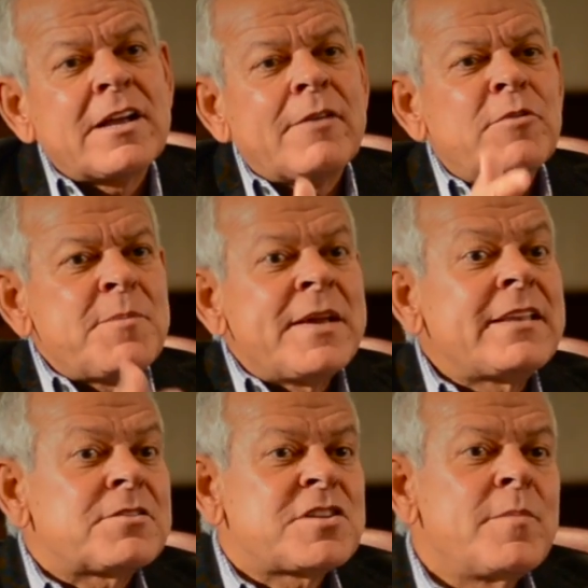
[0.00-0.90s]
When you've been
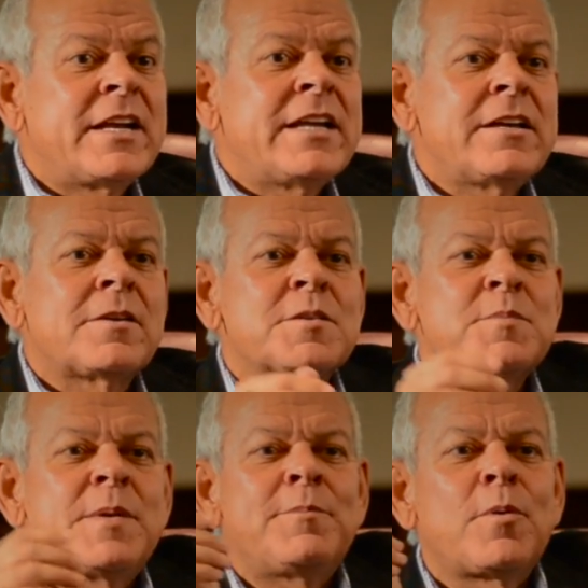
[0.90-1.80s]
there so many years,
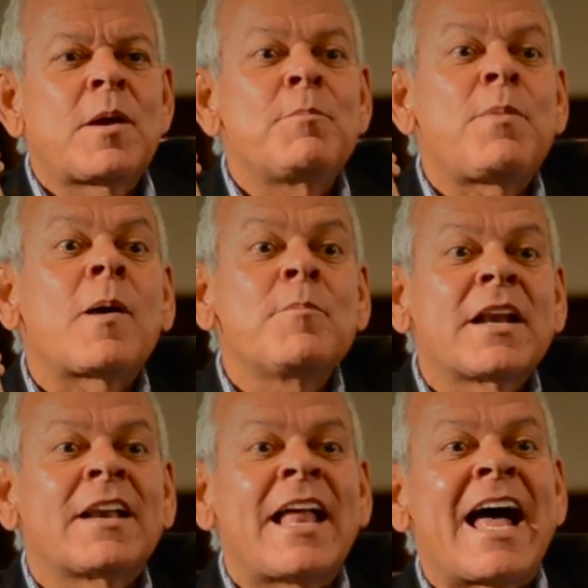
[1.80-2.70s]
people
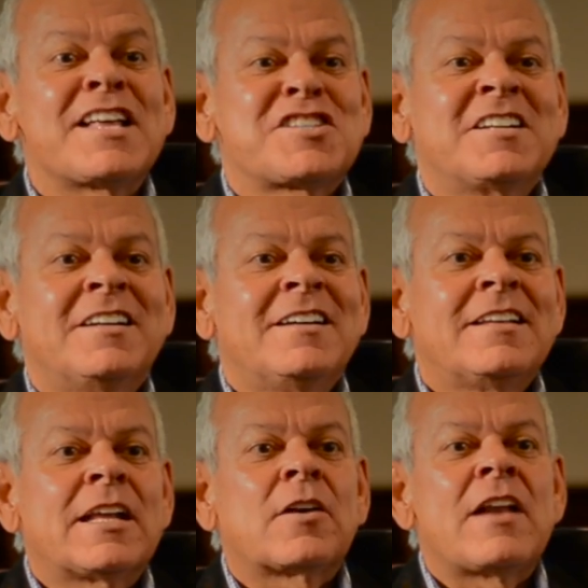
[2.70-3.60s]
compartmentalize
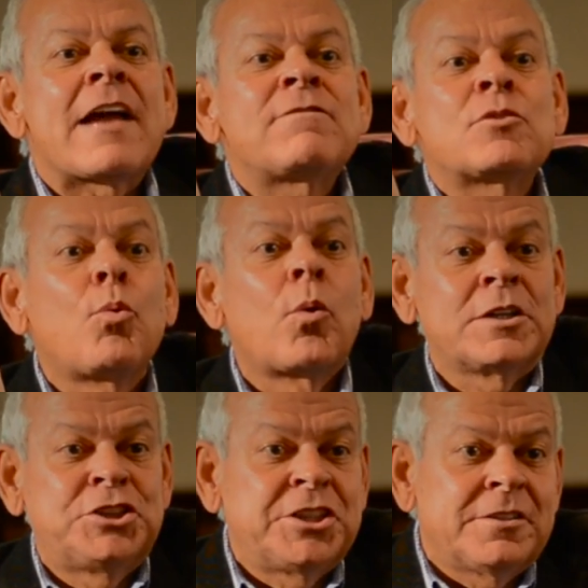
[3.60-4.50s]
their life
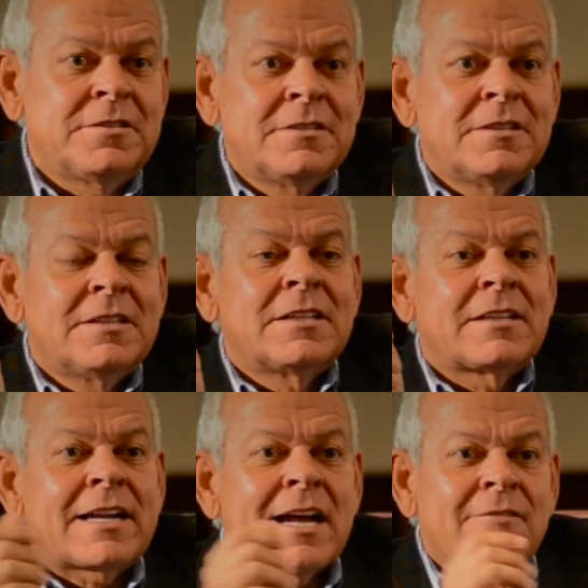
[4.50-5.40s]
towards you.
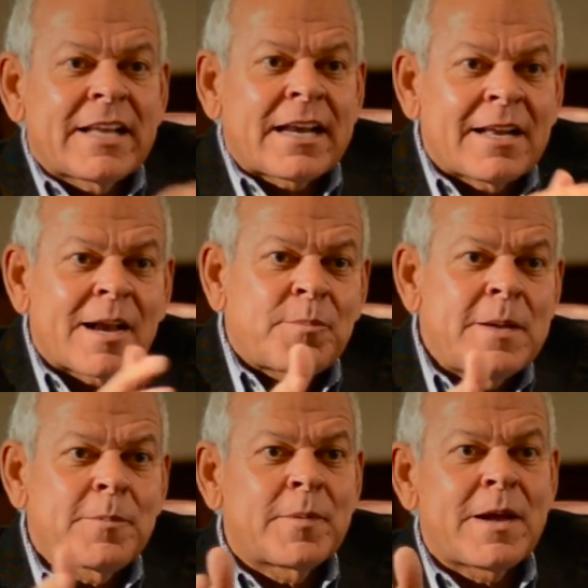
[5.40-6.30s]
Like I've led a lot of
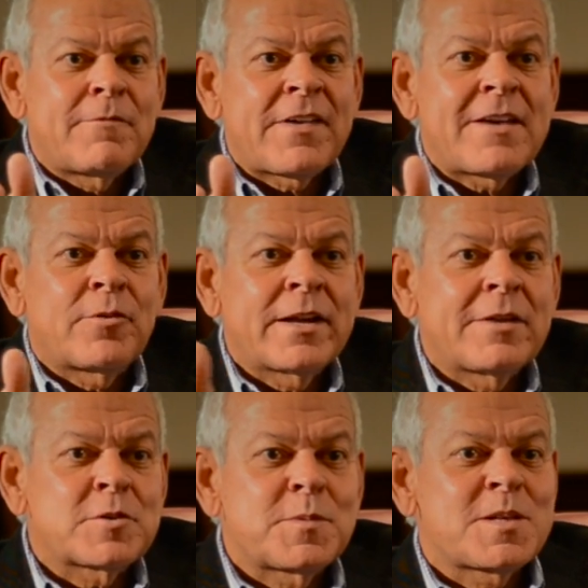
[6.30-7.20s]
people to become faithful
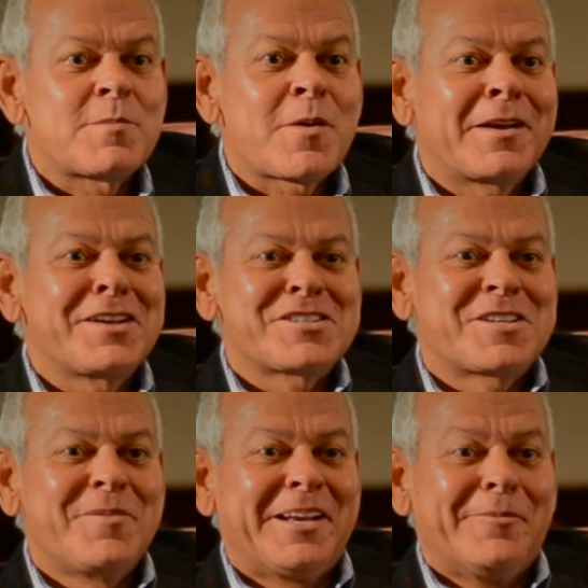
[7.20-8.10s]
givers, but some don't even listen
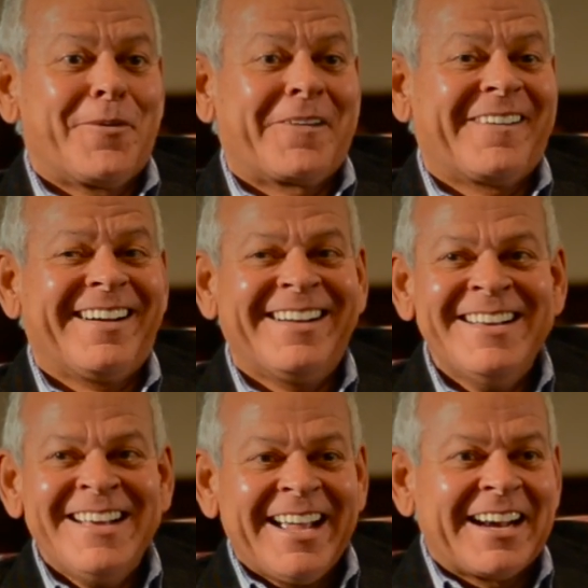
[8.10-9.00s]
to me anymore.
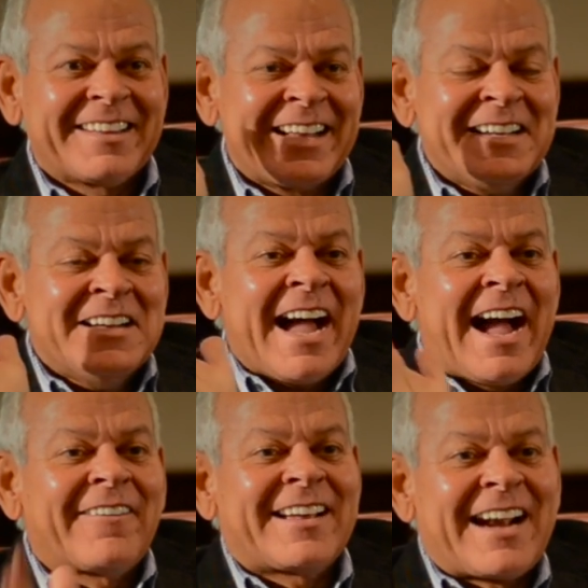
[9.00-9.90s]
And I think,
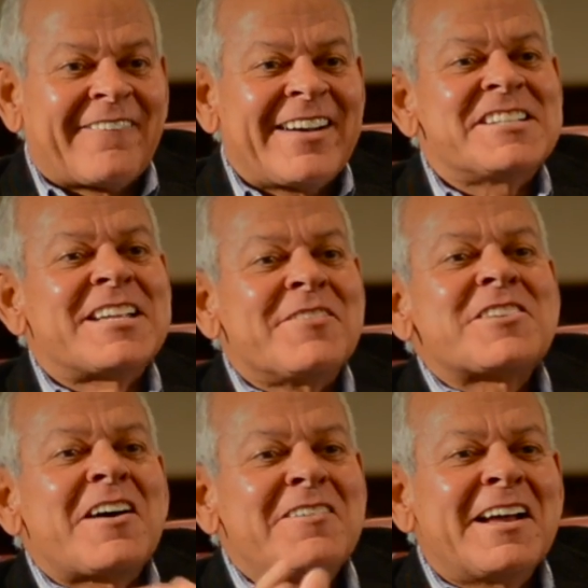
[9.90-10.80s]
how can I reach them?
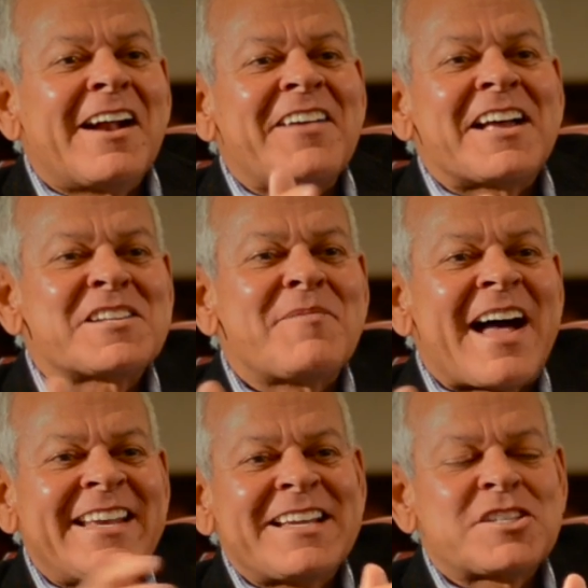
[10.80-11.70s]
So, and I've got some
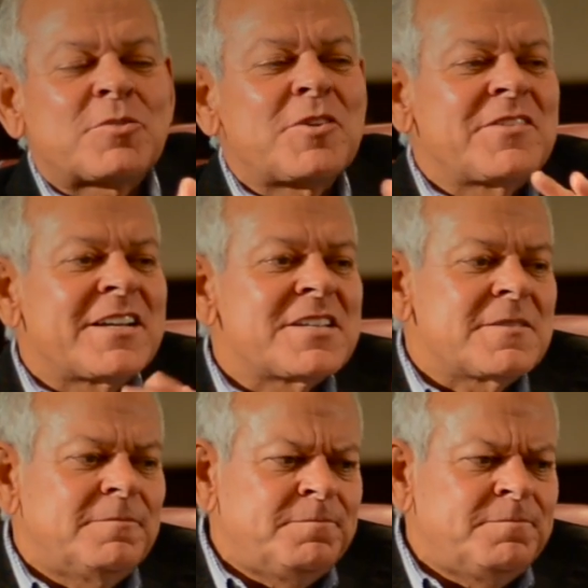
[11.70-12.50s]
ideas through this.